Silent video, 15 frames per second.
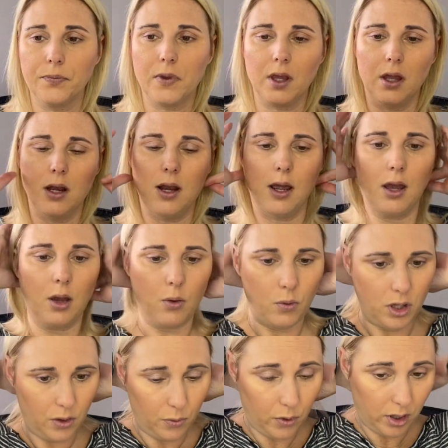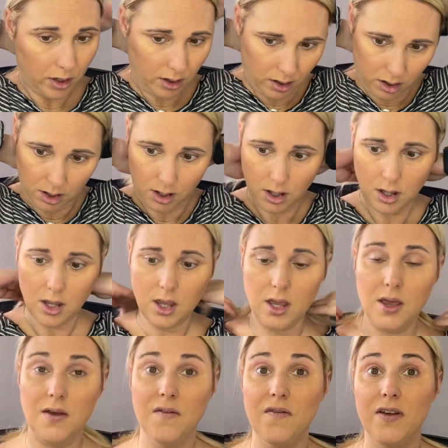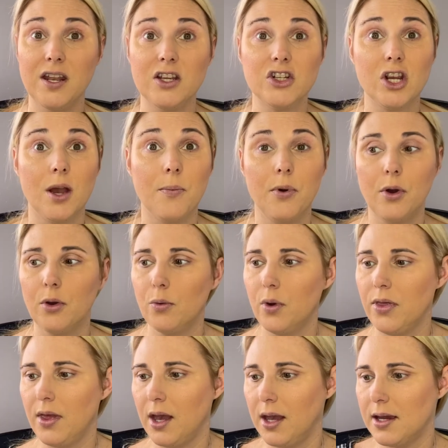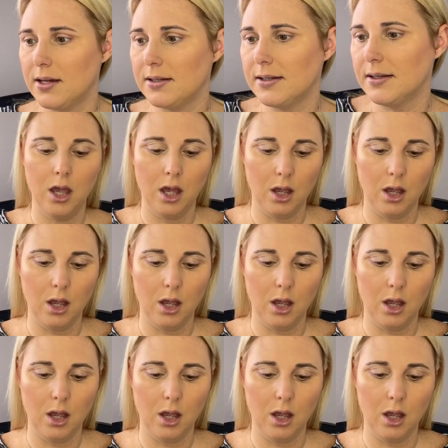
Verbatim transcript: And now we will finish up with eyes.